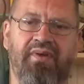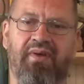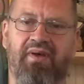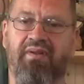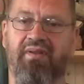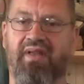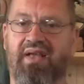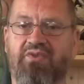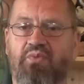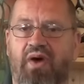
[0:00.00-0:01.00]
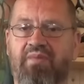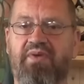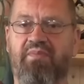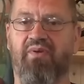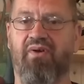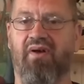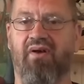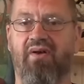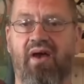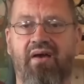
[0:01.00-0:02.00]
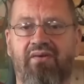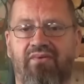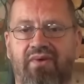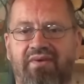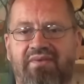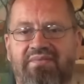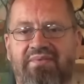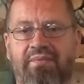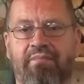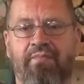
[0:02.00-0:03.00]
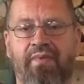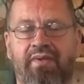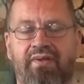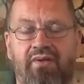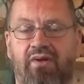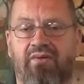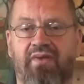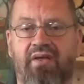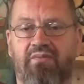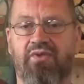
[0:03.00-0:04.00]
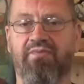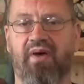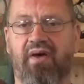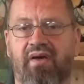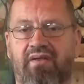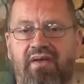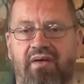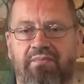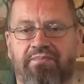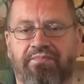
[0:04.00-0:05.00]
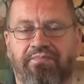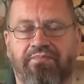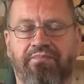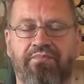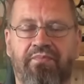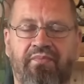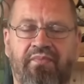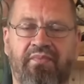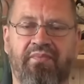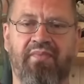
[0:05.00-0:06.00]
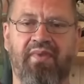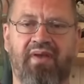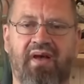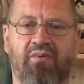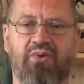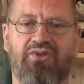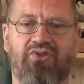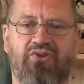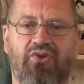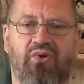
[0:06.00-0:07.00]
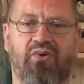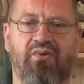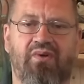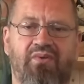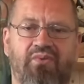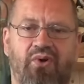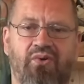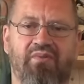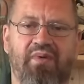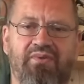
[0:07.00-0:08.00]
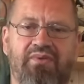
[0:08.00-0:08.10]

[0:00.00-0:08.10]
And that's why people are angry. You know, that was my idea. I was so wrong about